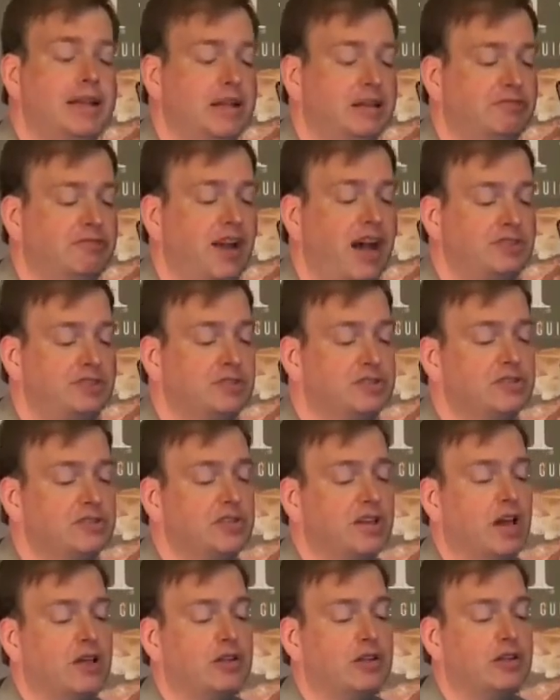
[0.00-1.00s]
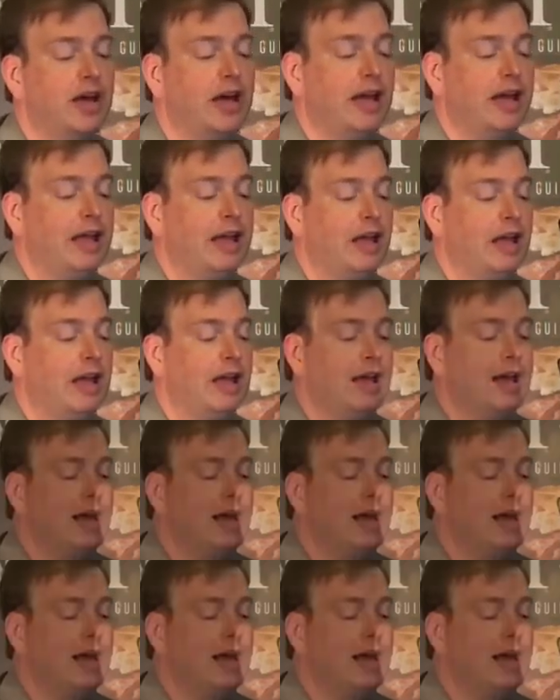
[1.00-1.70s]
In fact, just the other day, I